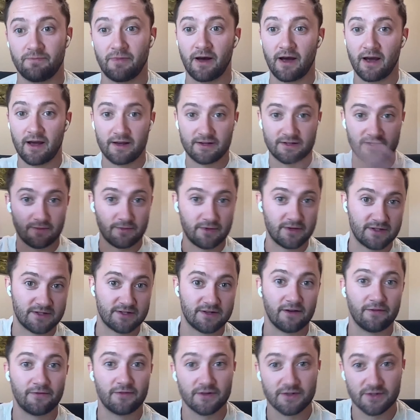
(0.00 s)
by some of the
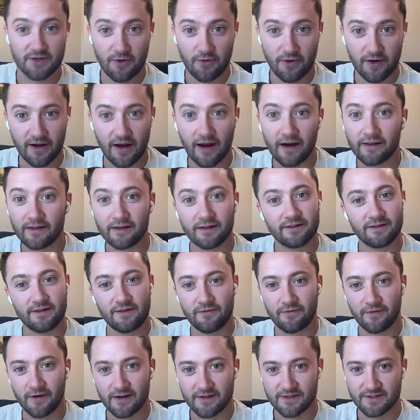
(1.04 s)
stuff that's going on the
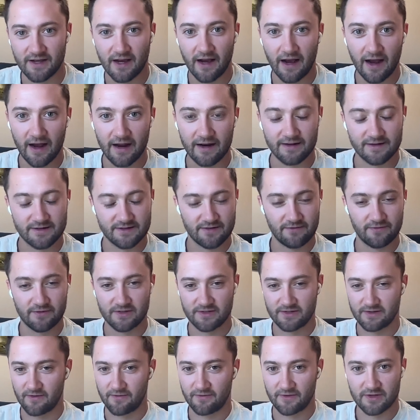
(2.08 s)
DeFi side and some of the
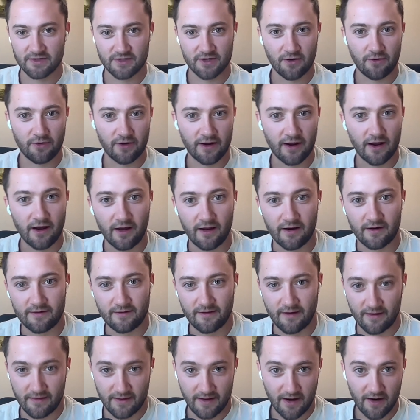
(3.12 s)
stuff that's going on
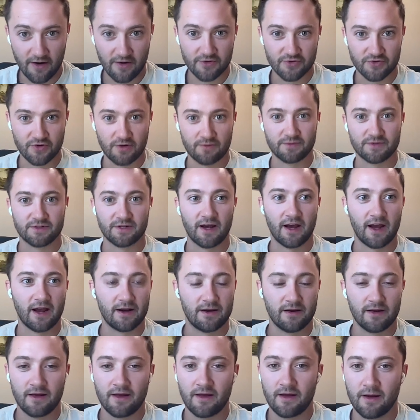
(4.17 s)
the Aerodrome
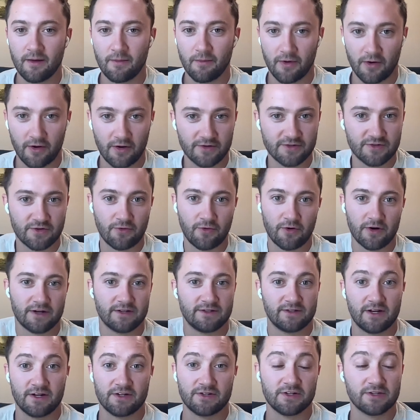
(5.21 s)
side, but also
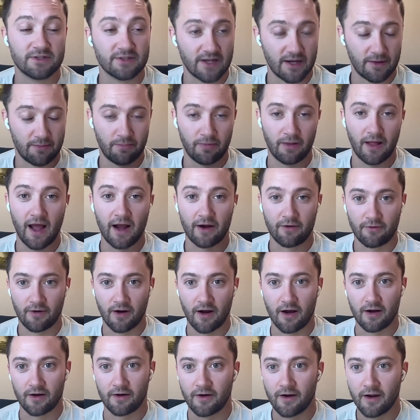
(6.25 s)
organizations like
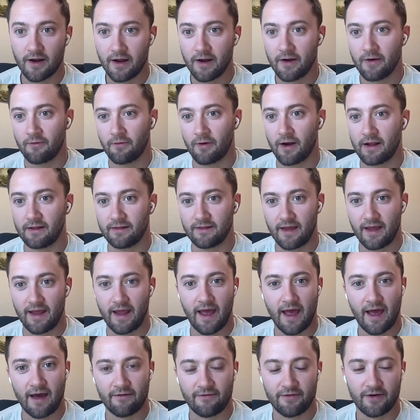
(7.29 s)
BlackRock, right? They
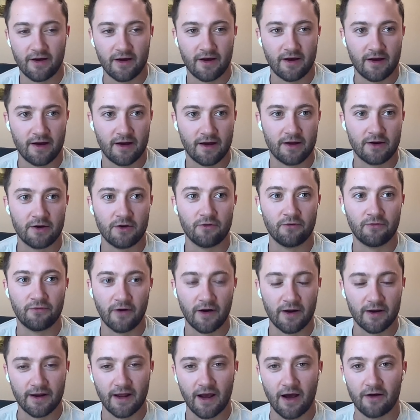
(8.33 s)
have a new
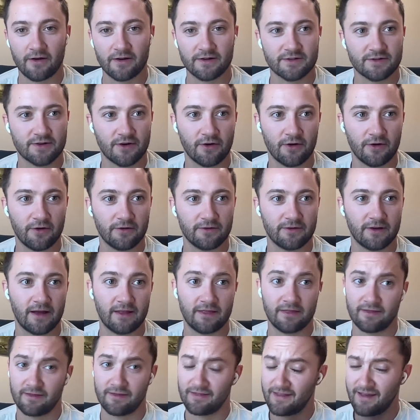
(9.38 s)
fund out. It's called, I
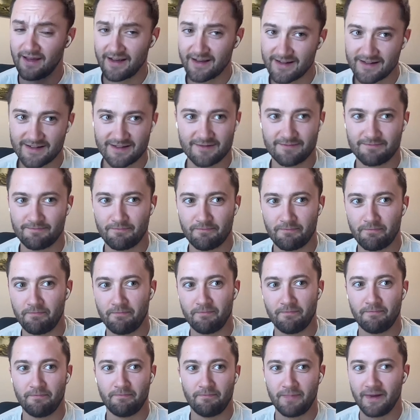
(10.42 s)
think it's
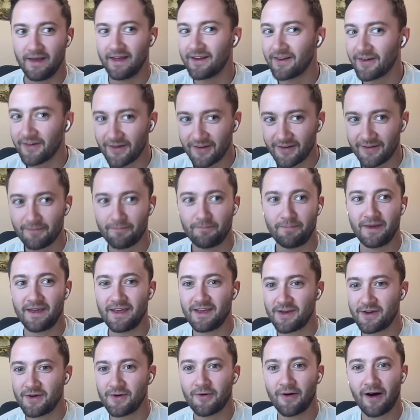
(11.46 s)
BUIDL,
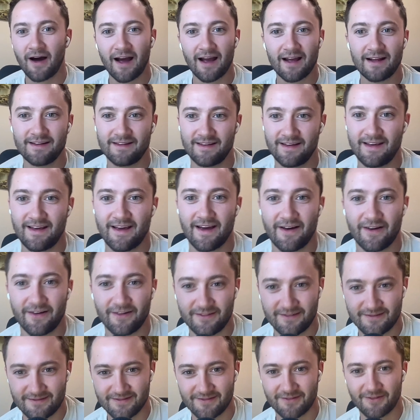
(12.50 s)

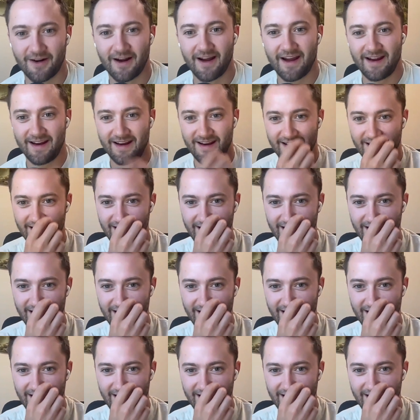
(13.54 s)
BUIDL, right?